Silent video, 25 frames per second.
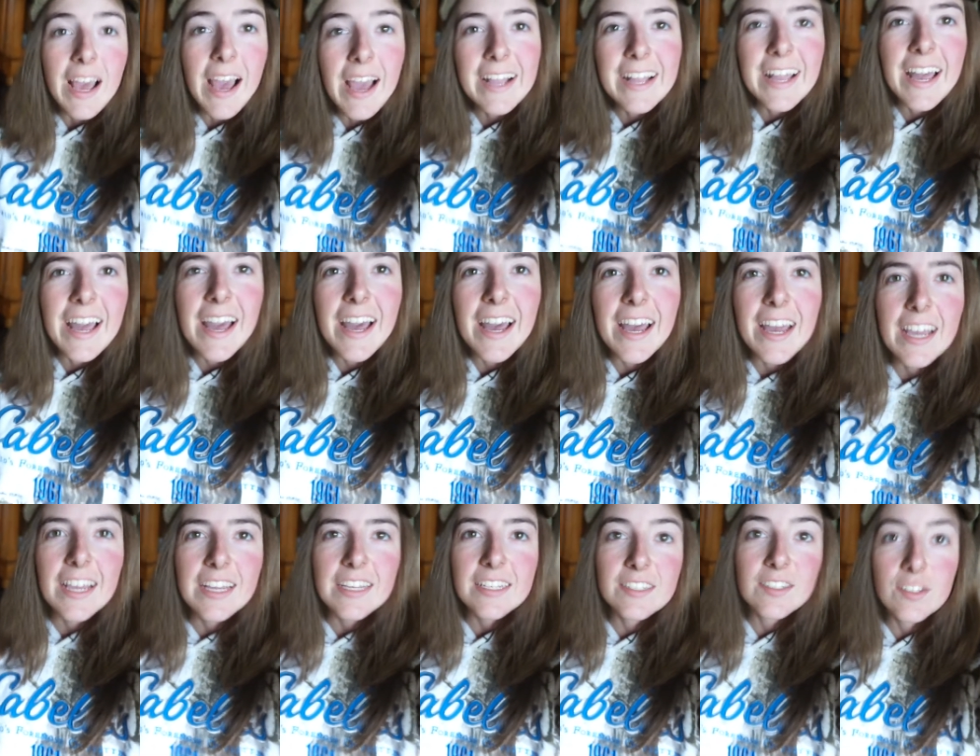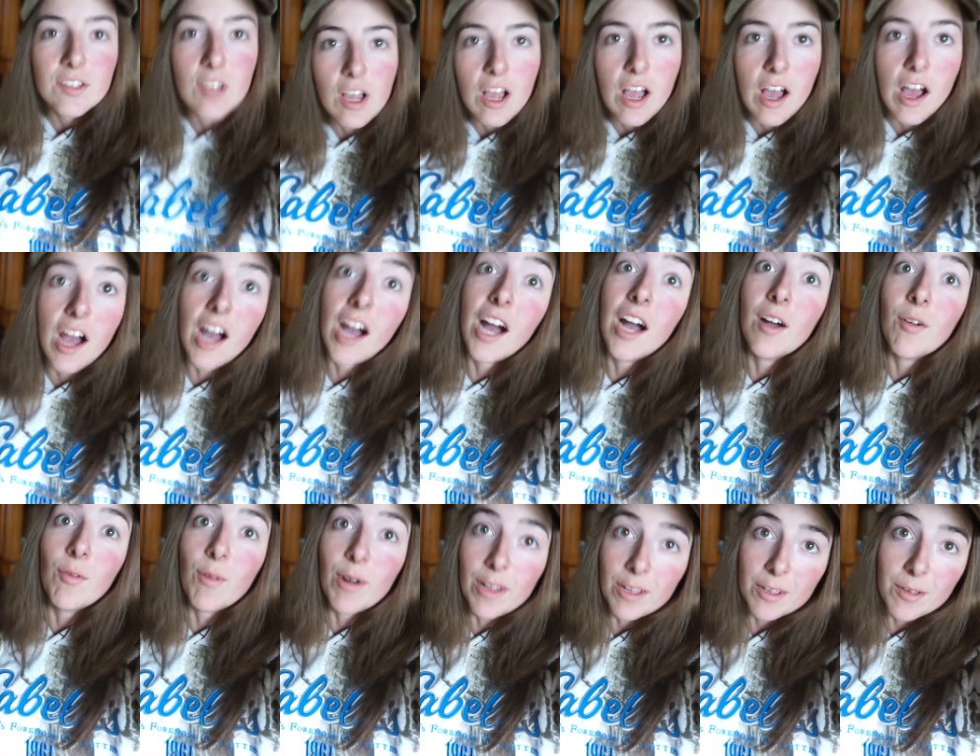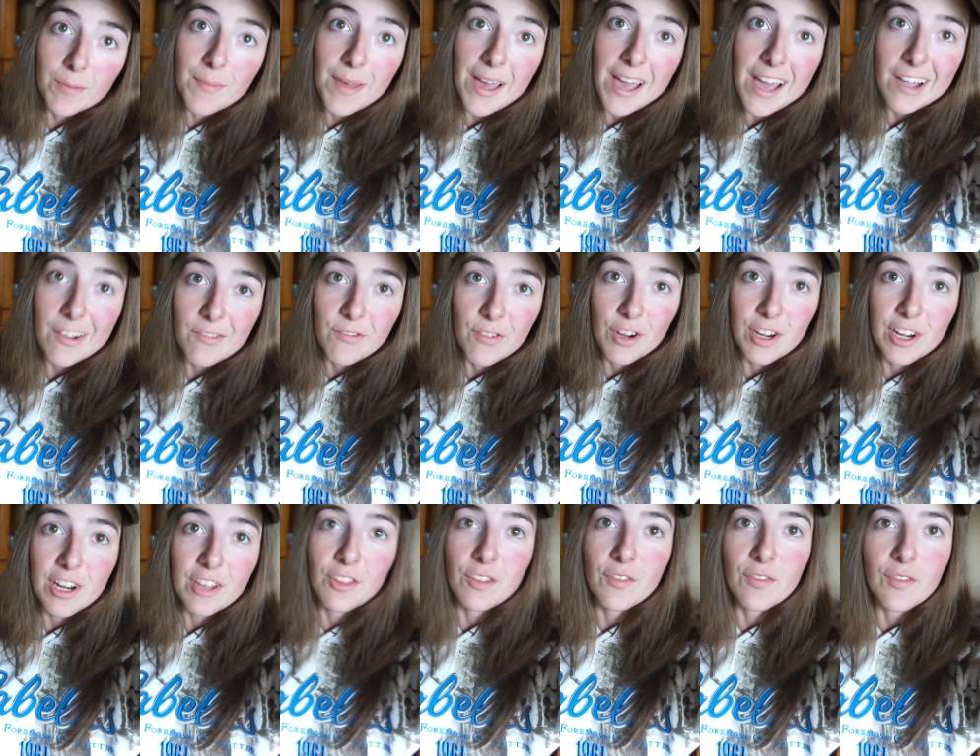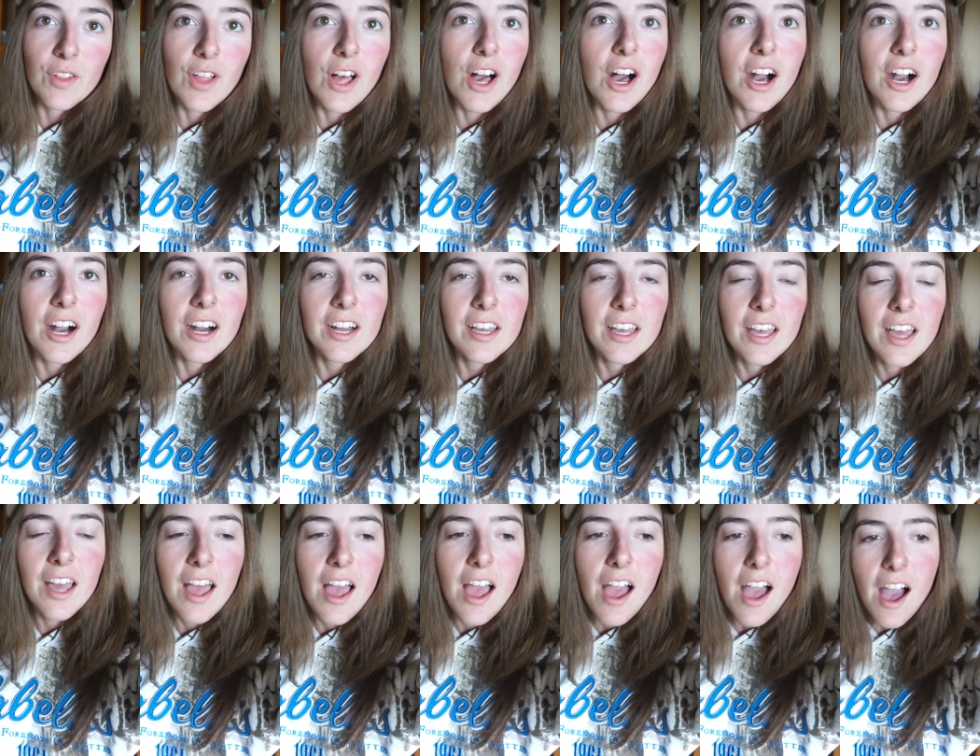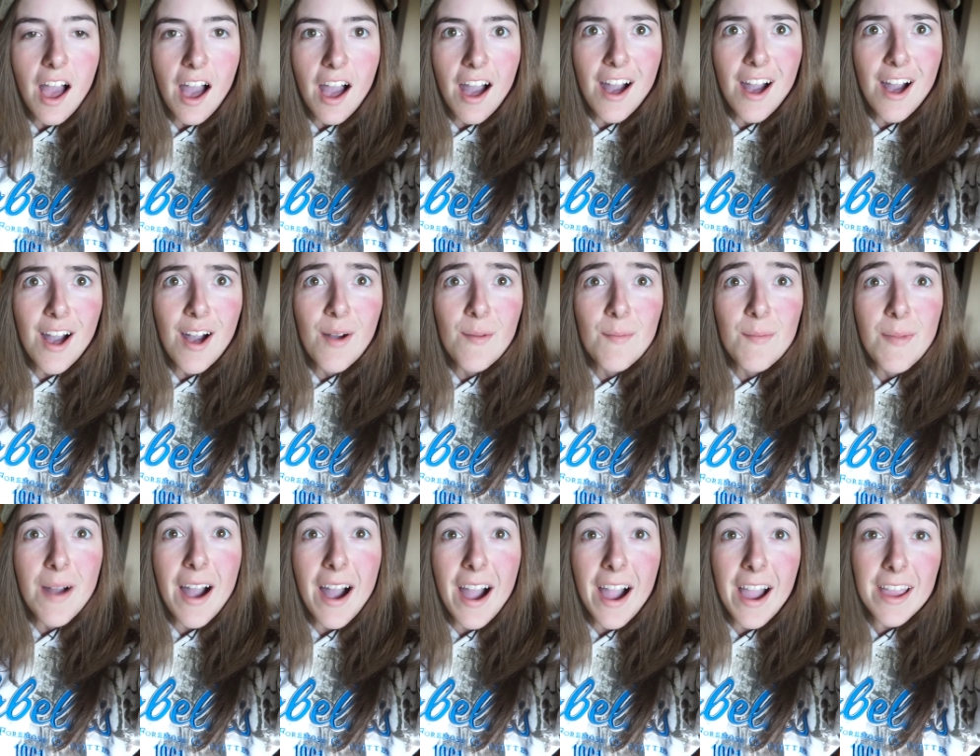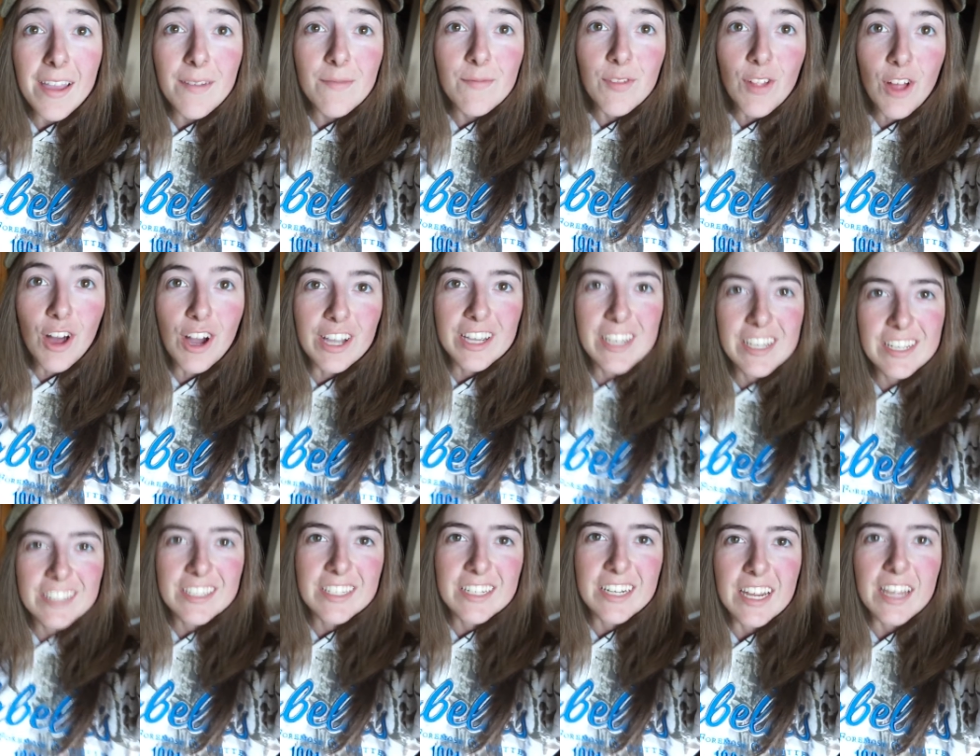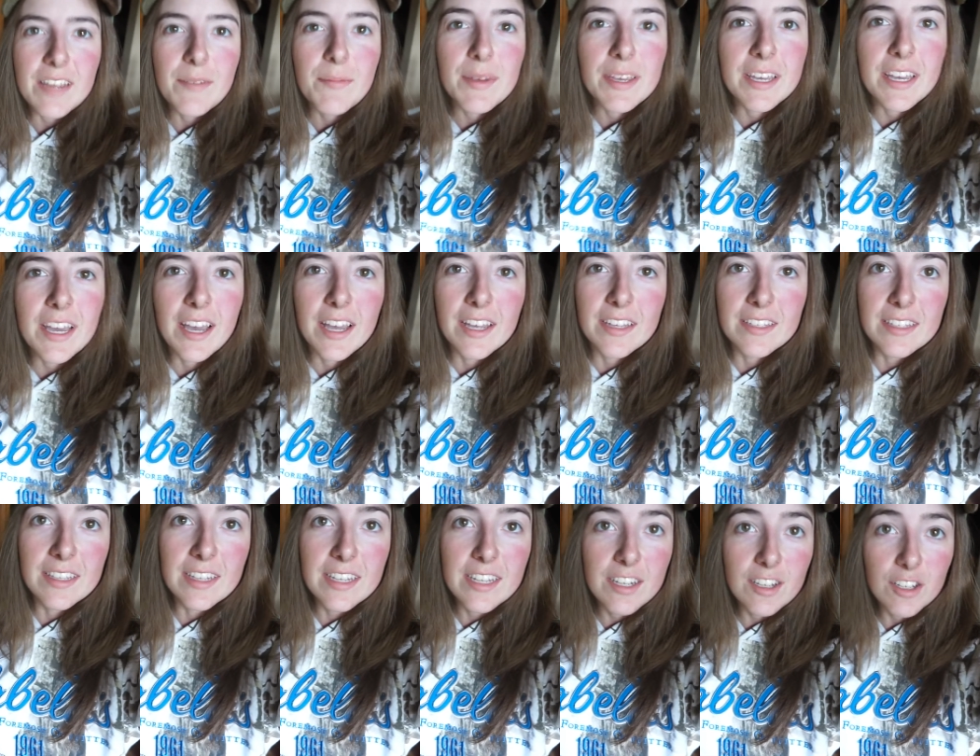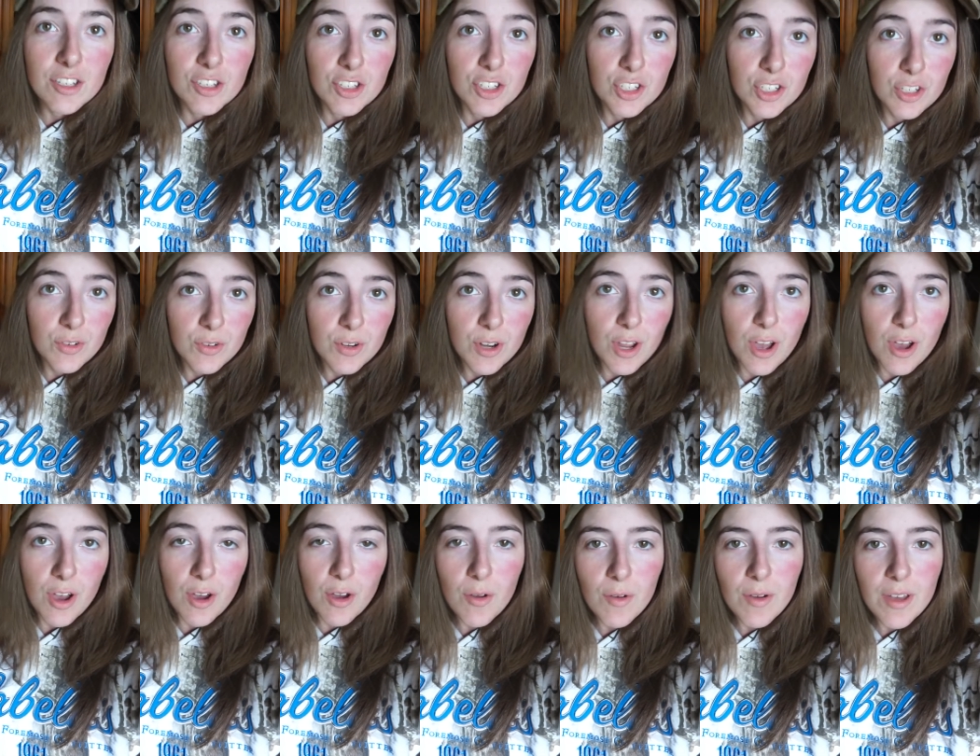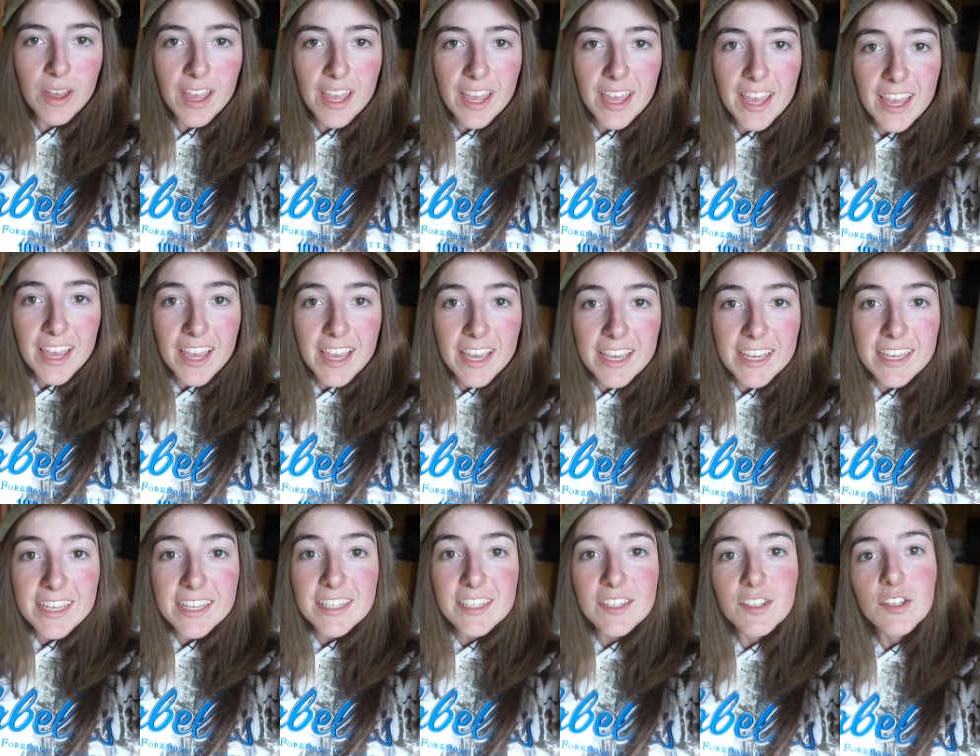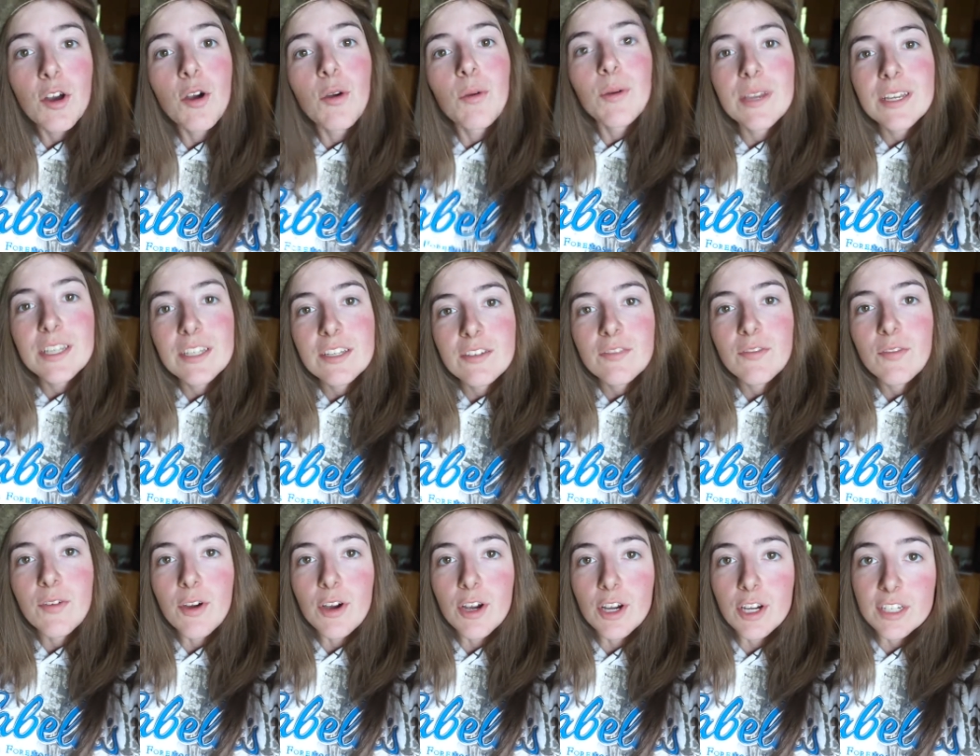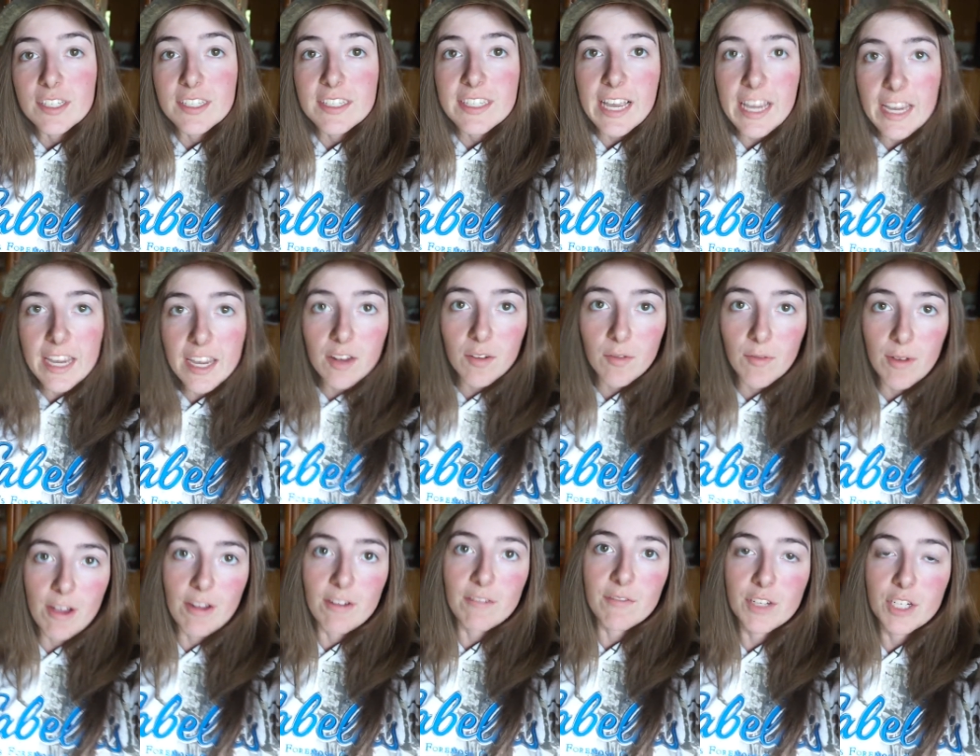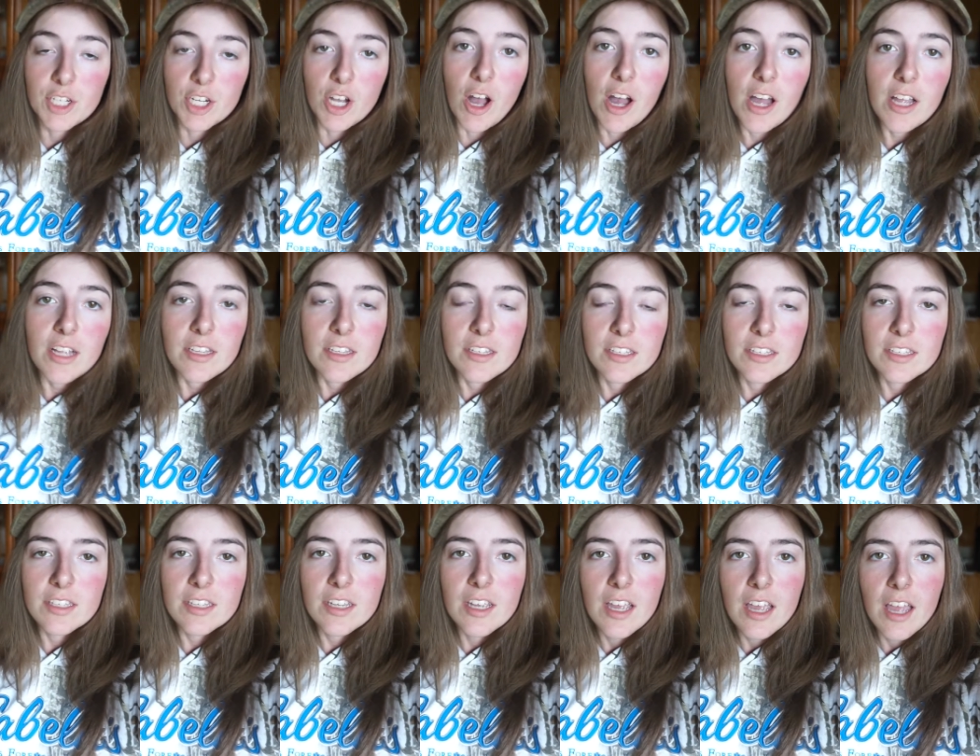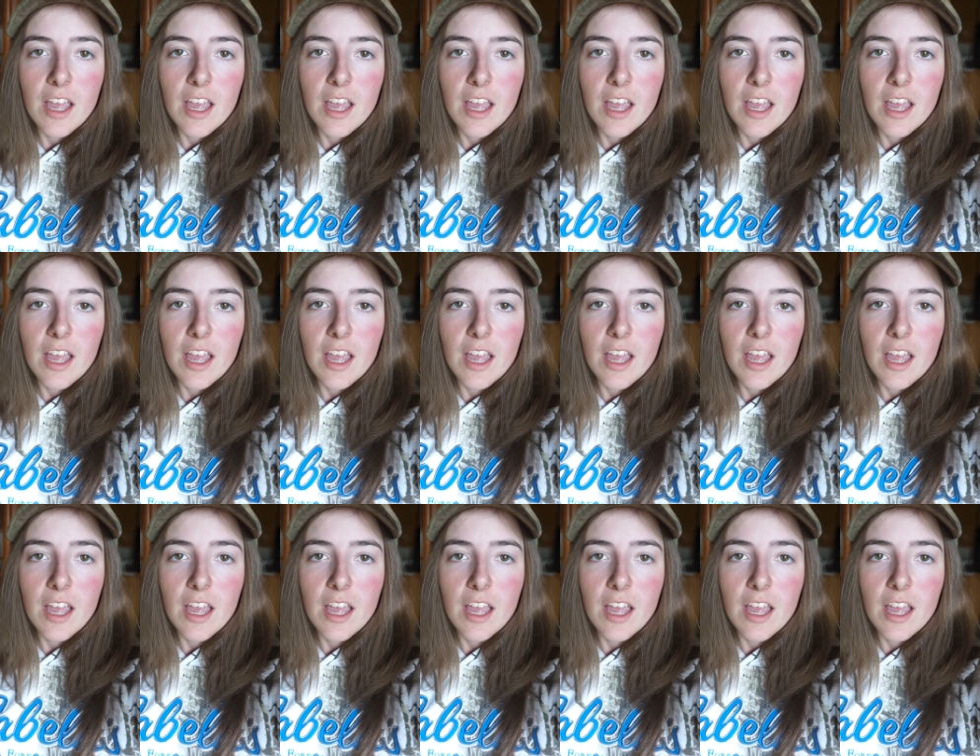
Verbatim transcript: Hi guys! Uh, welcome back for another vlog. Um, I am vlogging today because little Juno is going for her second round of shots.